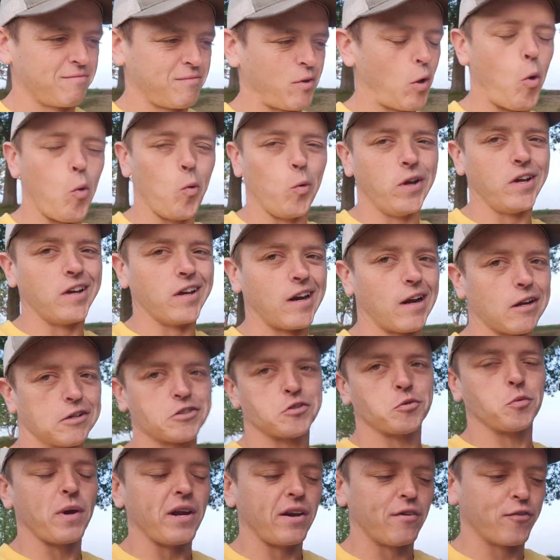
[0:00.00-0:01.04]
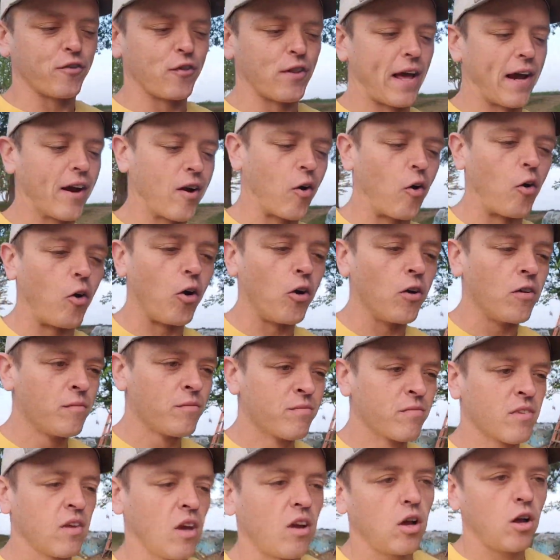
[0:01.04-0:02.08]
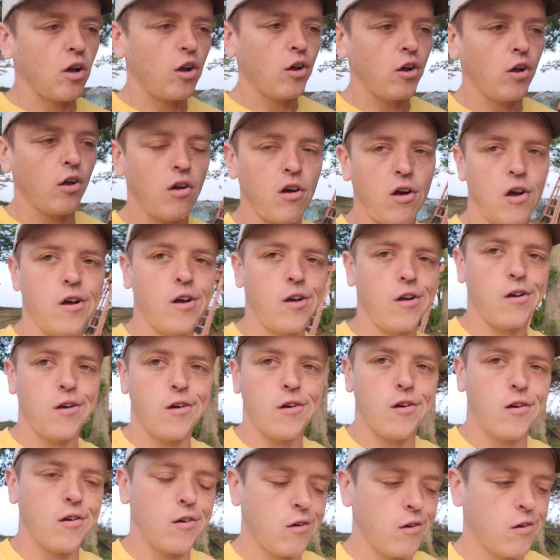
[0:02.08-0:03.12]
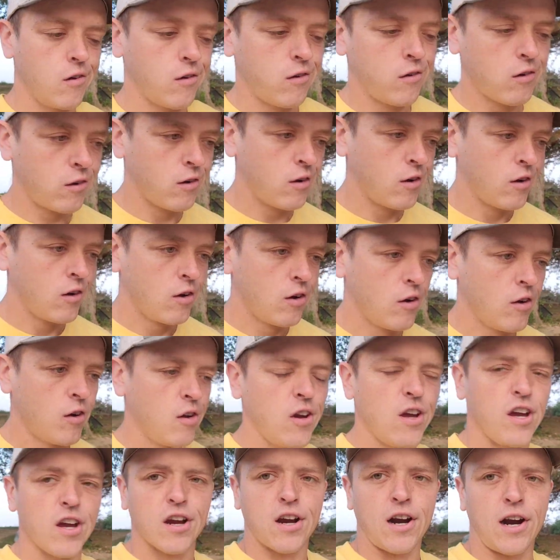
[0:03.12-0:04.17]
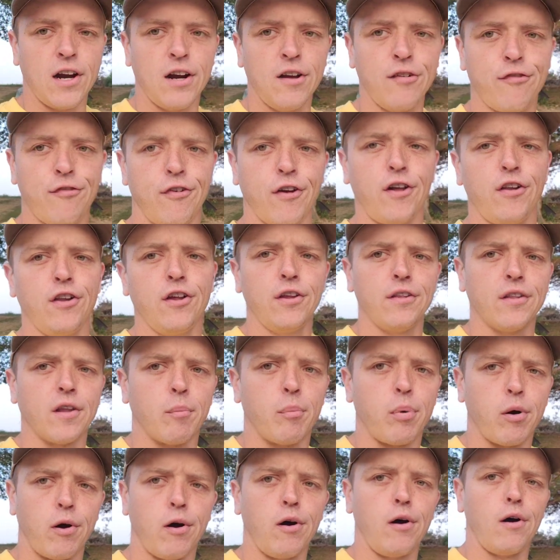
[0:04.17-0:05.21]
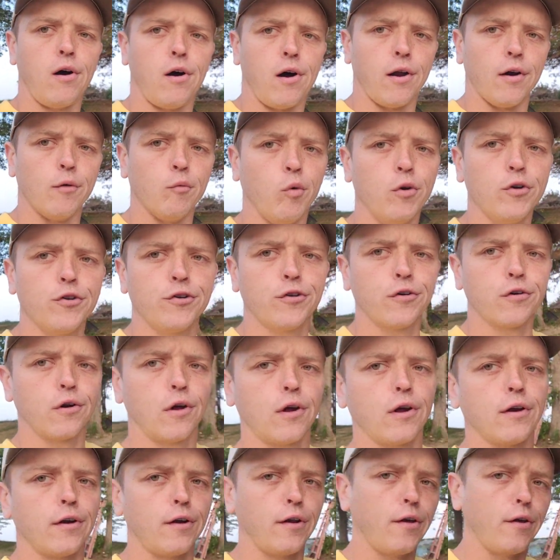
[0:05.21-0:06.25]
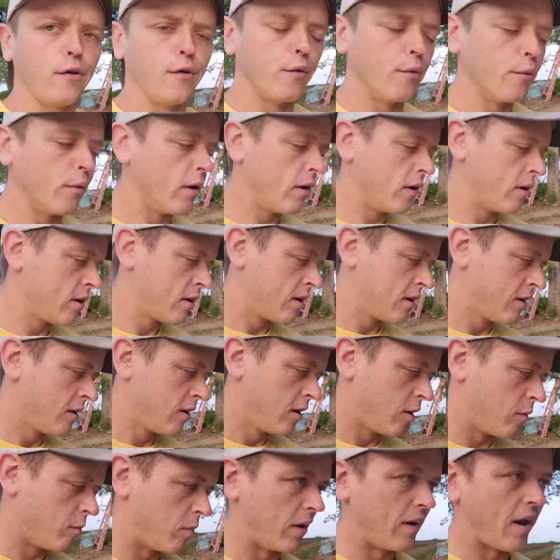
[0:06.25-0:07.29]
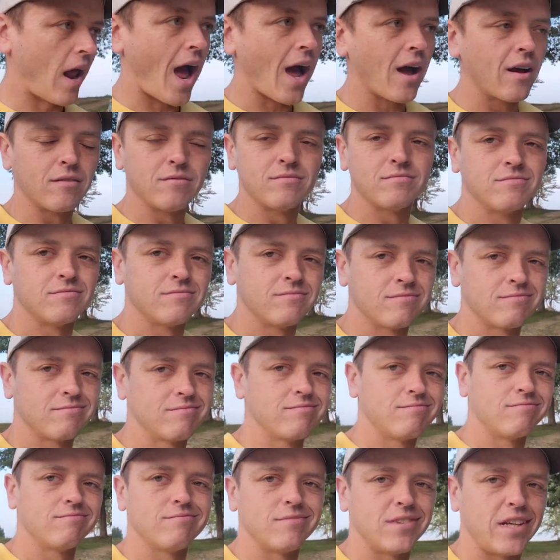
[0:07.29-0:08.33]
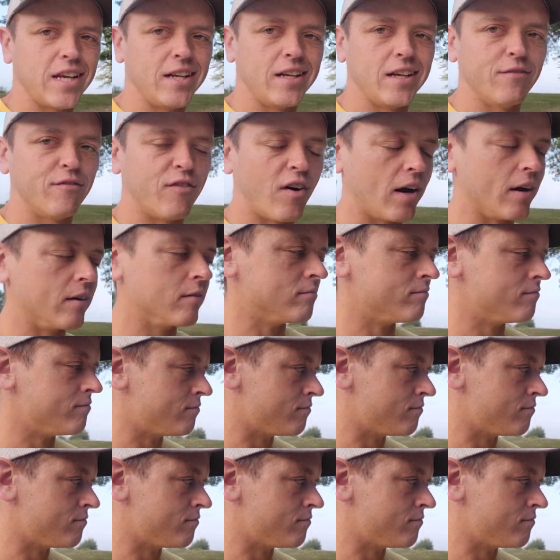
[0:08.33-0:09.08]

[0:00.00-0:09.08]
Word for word: The whole weekend I was just waiting for that call. Uh oh, kind of fell in the pond. What should I do? But nah, he did fine.